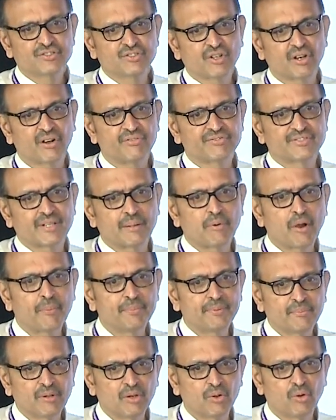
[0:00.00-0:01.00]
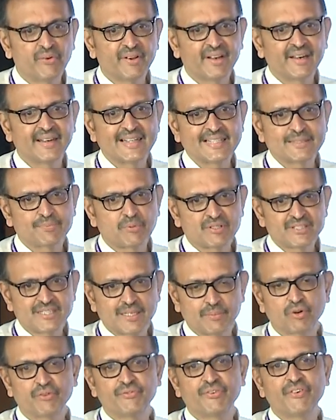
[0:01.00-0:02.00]
of suboptimal ovarian response is
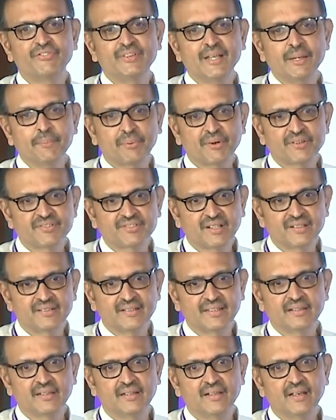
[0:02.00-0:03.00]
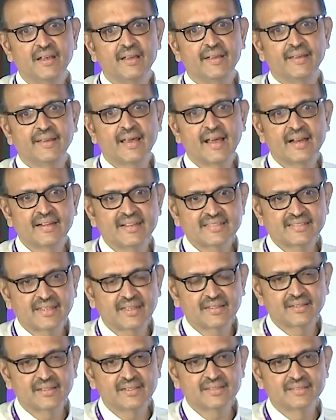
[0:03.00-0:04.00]
about 15% in ART
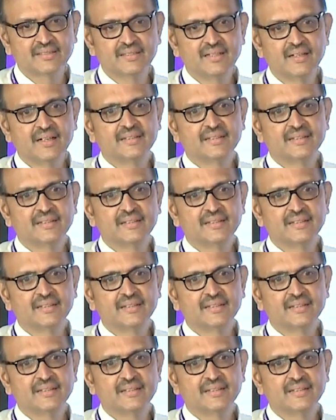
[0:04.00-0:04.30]
cycles.